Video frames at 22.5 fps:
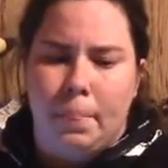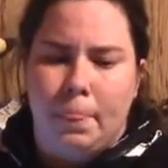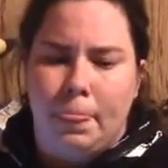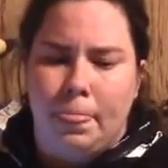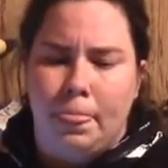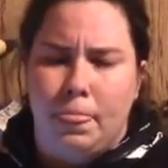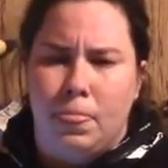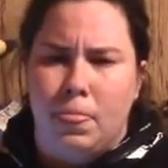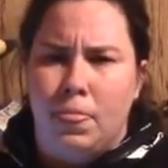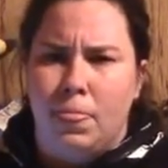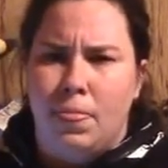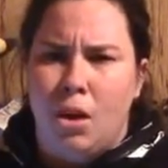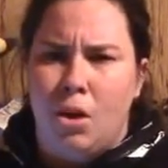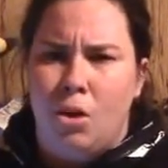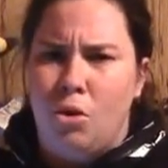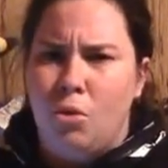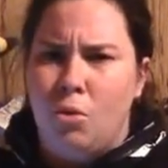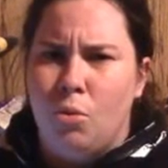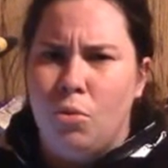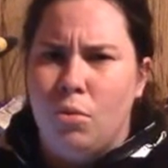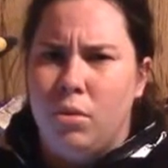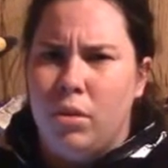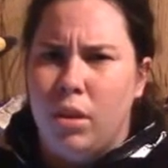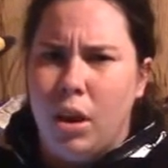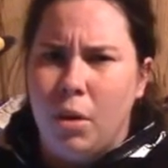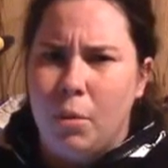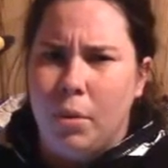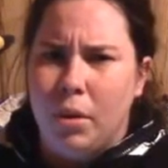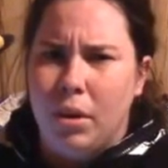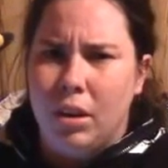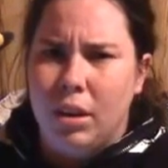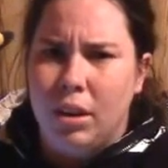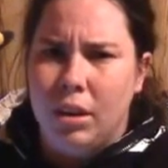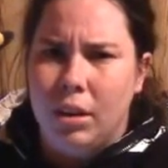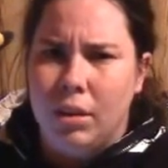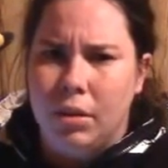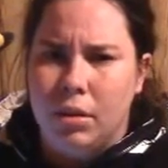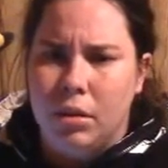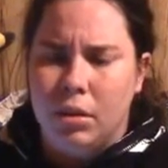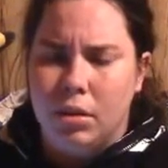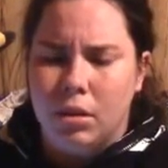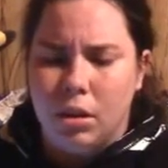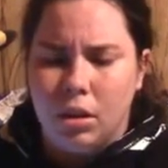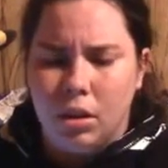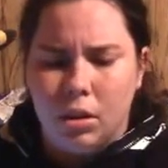no, not really.
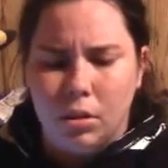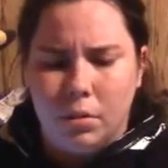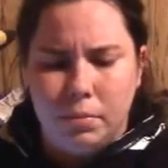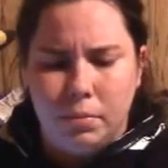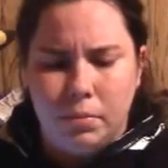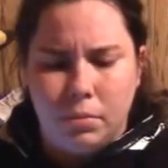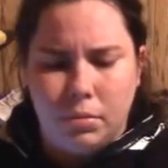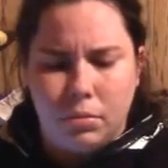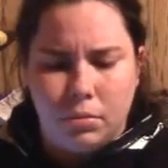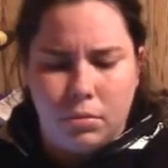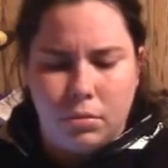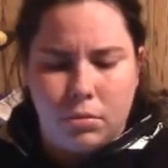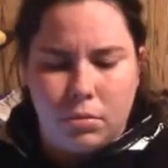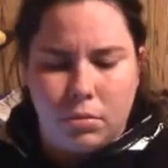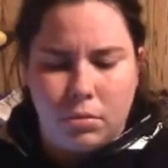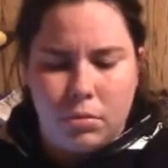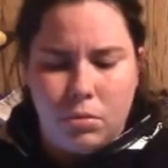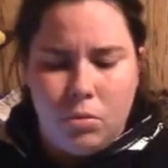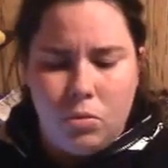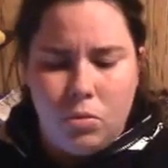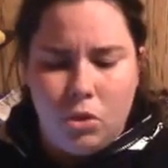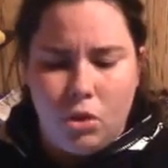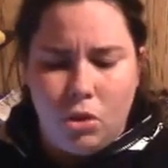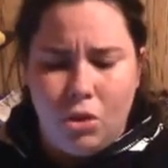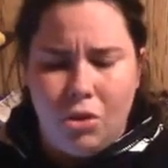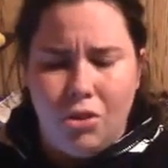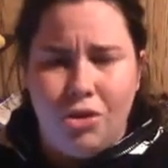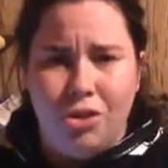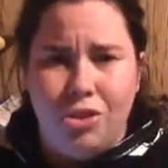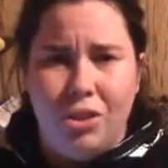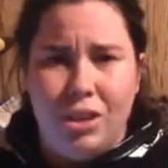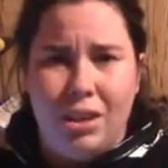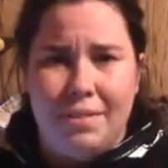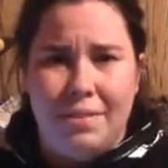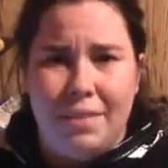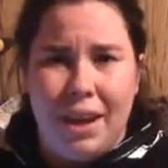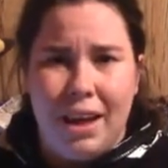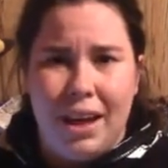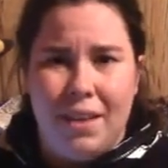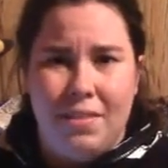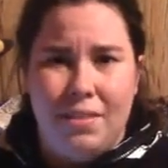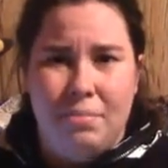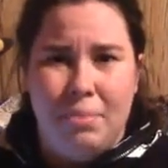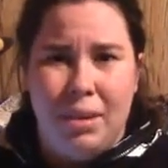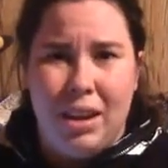Usually if I
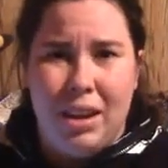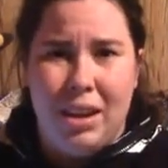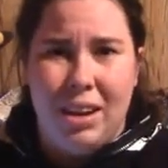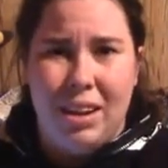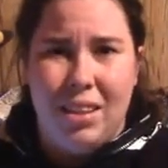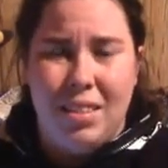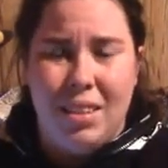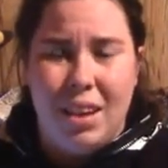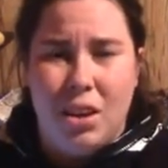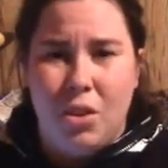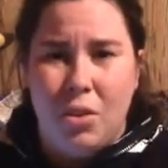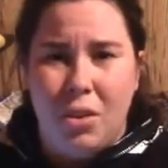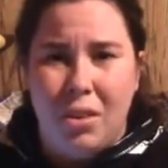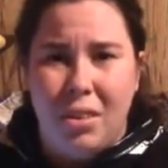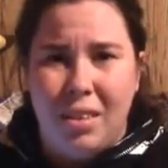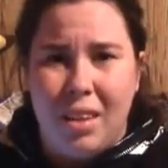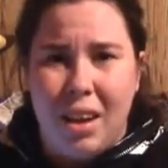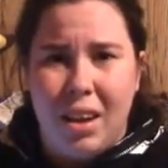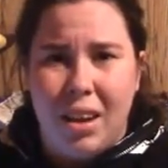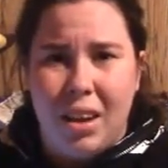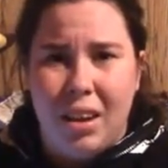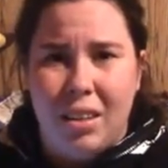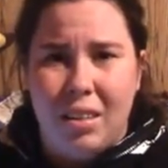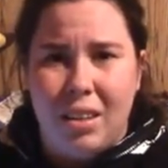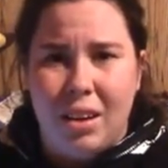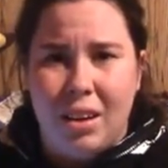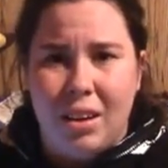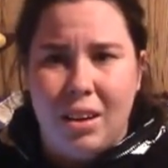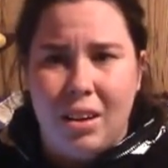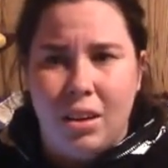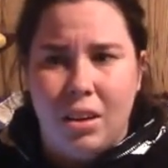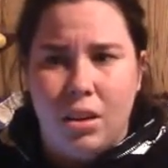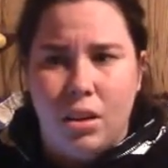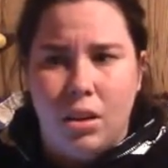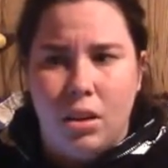have a panic attack or anxiety attack,